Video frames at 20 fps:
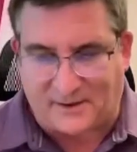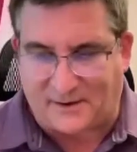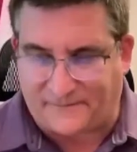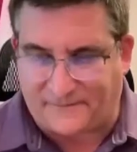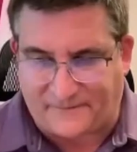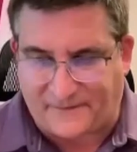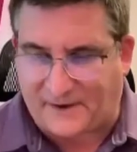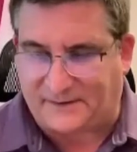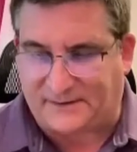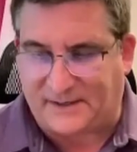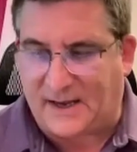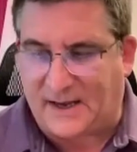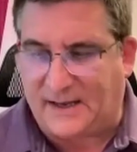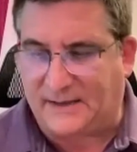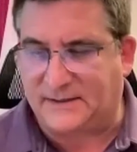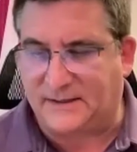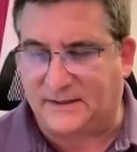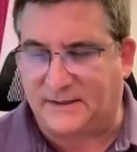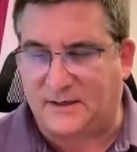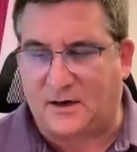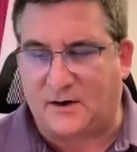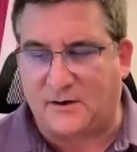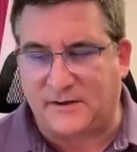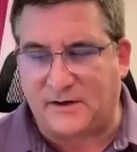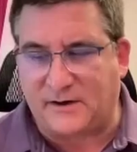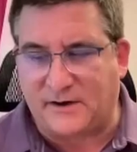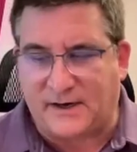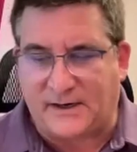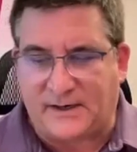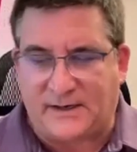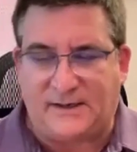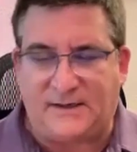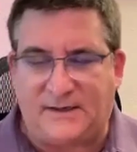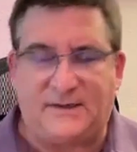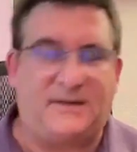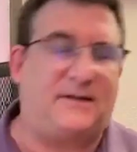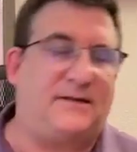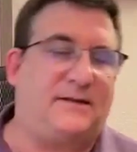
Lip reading: Fantastic. Are there any